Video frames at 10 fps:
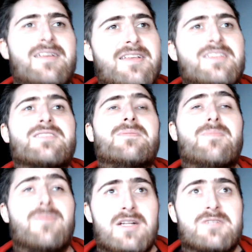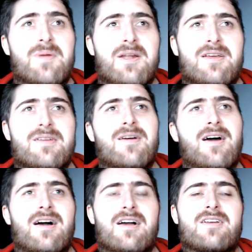some much better
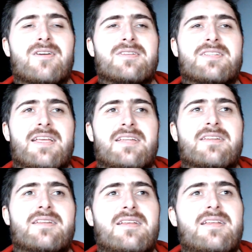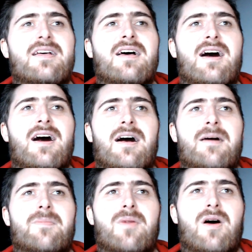content
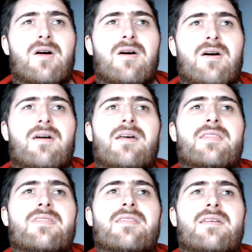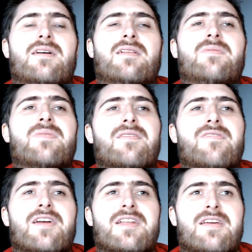in the
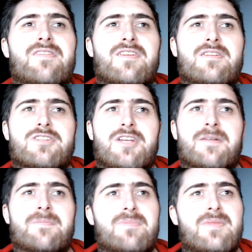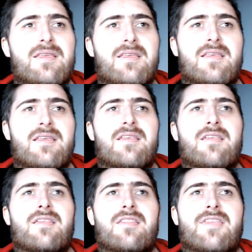very near future.
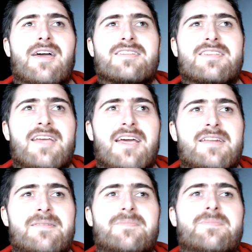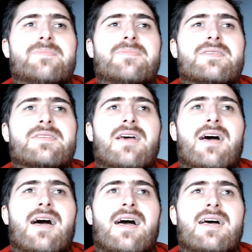Thanks again,
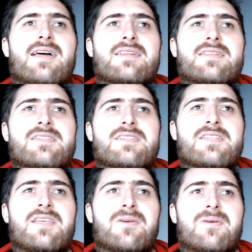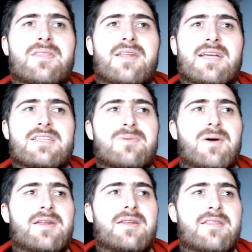and see you in the next
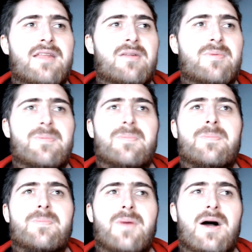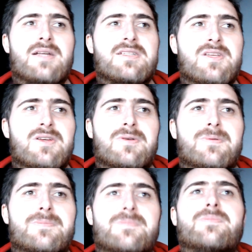one. That'll be part 2.
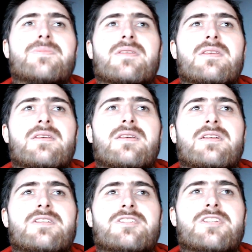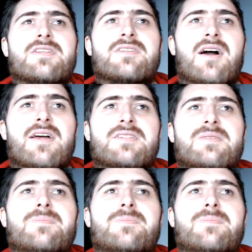Cheers, guys.